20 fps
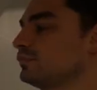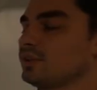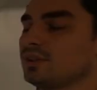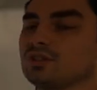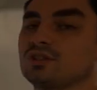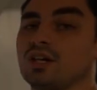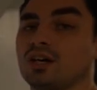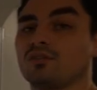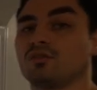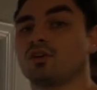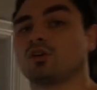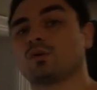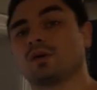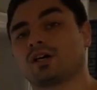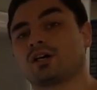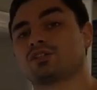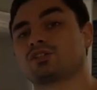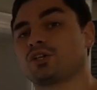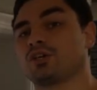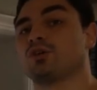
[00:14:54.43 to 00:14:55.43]
So now real quick,
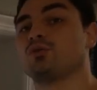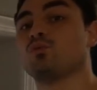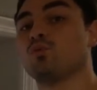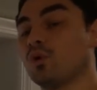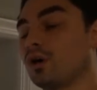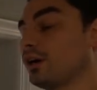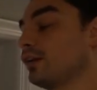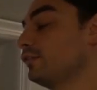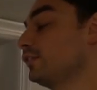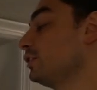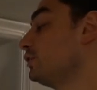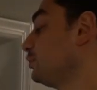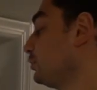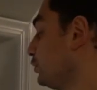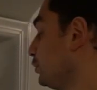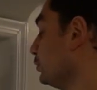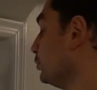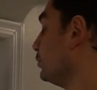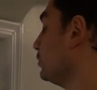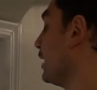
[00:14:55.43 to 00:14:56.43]
I'll show you one of the
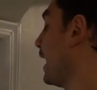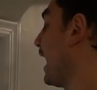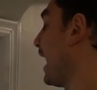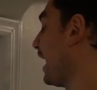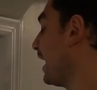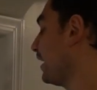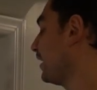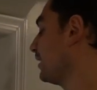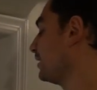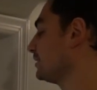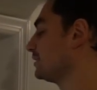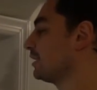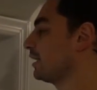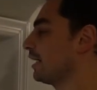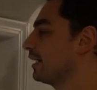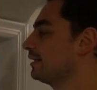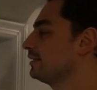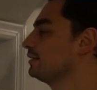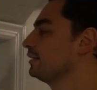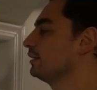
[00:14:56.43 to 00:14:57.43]
two add-ons that
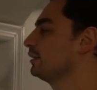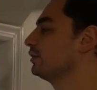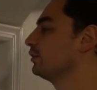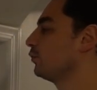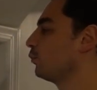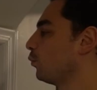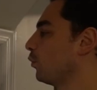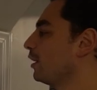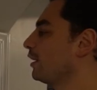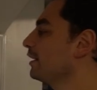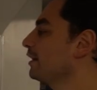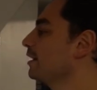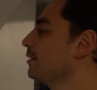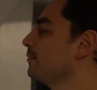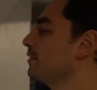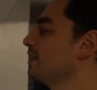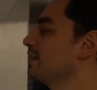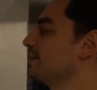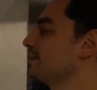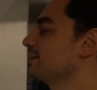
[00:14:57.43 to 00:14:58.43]
I did. One of
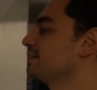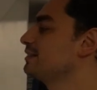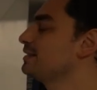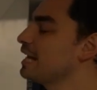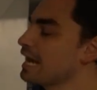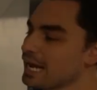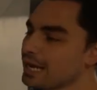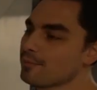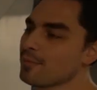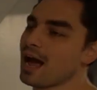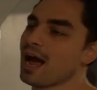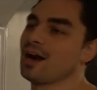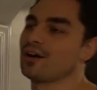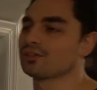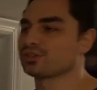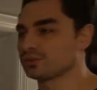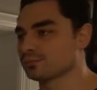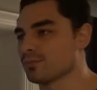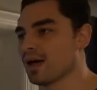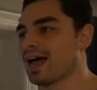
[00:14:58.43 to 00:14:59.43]
them is
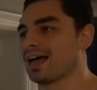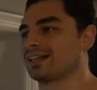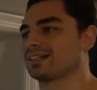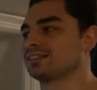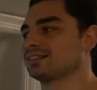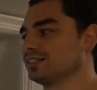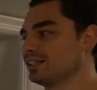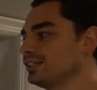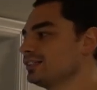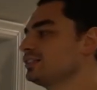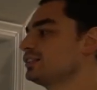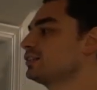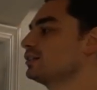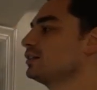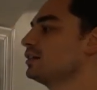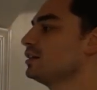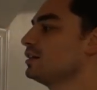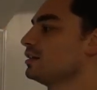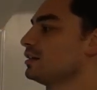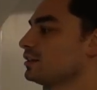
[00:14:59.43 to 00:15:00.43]
Gamehouse Max. This,
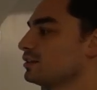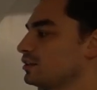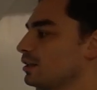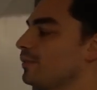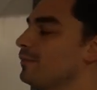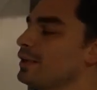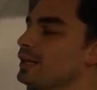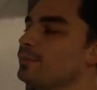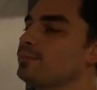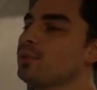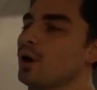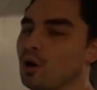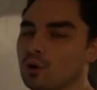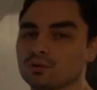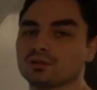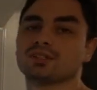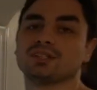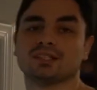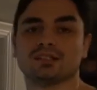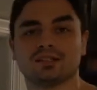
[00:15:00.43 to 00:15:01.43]
somebody
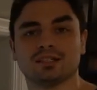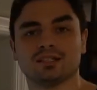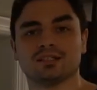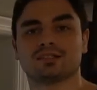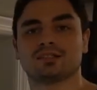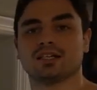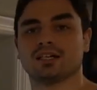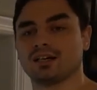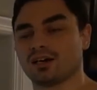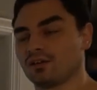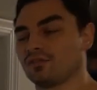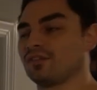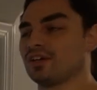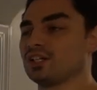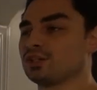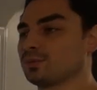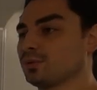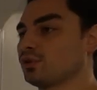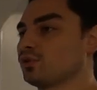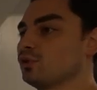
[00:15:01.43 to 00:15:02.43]
posted this in our
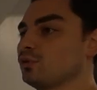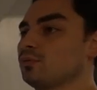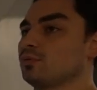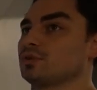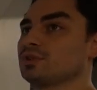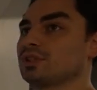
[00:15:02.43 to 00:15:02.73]
Facebook group and